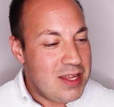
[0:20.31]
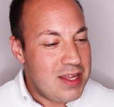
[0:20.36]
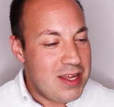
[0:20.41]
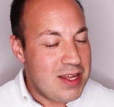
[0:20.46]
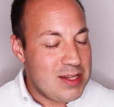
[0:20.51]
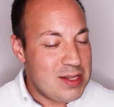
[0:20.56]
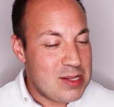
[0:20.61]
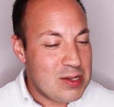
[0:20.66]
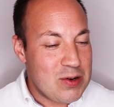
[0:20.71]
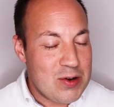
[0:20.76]

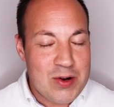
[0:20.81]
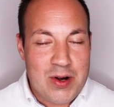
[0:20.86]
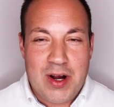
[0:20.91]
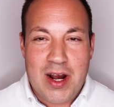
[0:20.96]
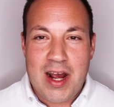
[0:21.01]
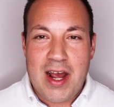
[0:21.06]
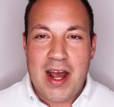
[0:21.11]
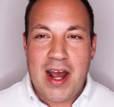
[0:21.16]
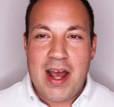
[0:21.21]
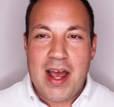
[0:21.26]
And so
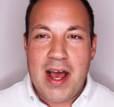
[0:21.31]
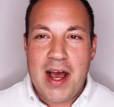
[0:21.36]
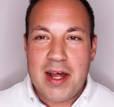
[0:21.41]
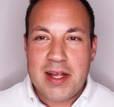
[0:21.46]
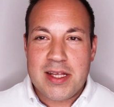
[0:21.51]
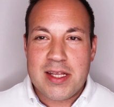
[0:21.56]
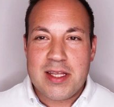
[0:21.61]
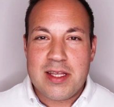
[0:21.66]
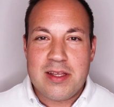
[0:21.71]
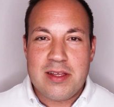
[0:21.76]
I
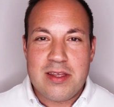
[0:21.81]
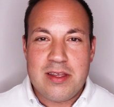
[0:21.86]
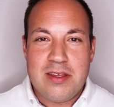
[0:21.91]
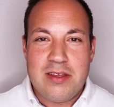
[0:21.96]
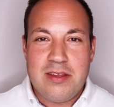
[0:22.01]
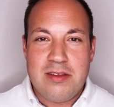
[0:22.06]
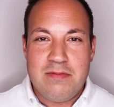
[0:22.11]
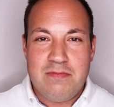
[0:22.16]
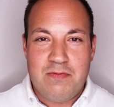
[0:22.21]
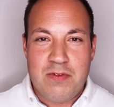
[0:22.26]
asked
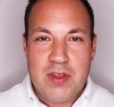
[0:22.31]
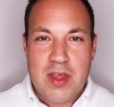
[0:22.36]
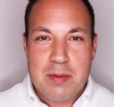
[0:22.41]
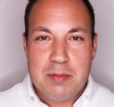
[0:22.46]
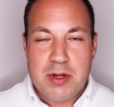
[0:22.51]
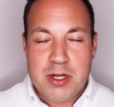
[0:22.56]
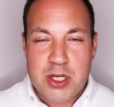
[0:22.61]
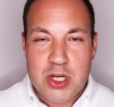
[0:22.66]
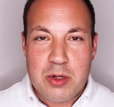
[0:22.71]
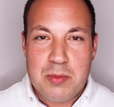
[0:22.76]
for
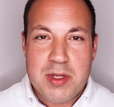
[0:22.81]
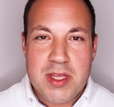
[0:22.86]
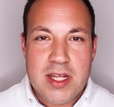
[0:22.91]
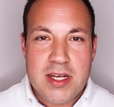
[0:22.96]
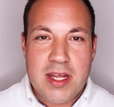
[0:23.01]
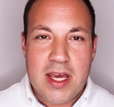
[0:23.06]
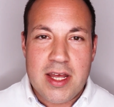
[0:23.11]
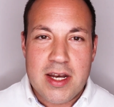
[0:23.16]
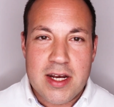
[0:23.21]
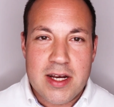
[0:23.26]
them to show me the
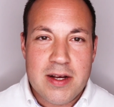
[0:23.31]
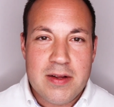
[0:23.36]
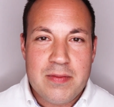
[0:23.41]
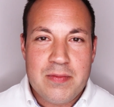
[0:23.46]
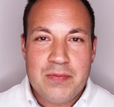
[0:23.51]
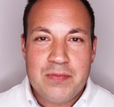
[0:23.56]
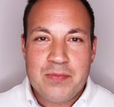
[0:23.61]
data,